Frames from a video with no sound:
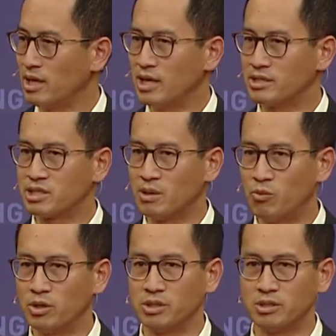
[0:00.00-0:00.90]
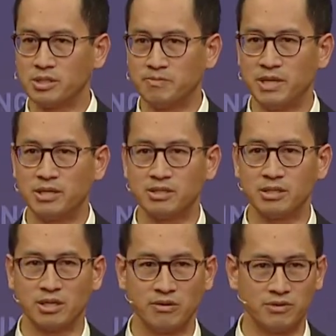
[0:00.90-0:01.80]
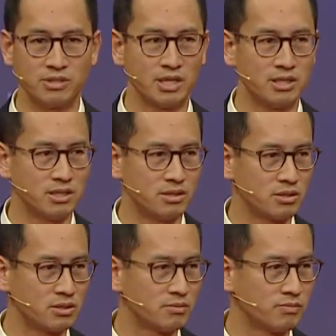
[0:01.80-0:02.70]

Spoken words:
as someone speaks a given sentence.